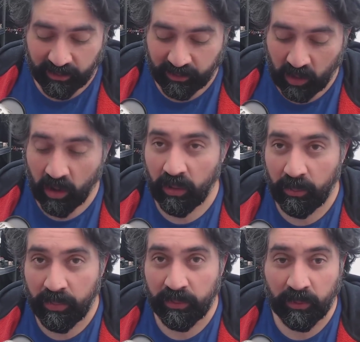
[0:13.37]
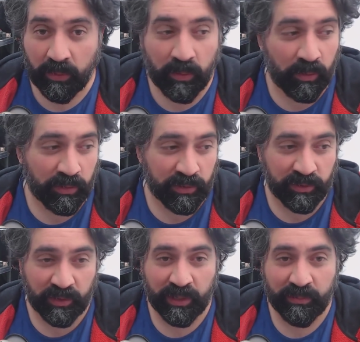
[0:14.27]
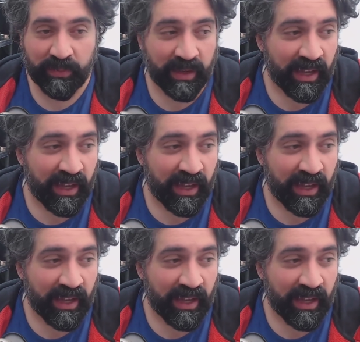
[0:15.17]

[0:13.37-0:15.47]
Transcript: car boot haul stream.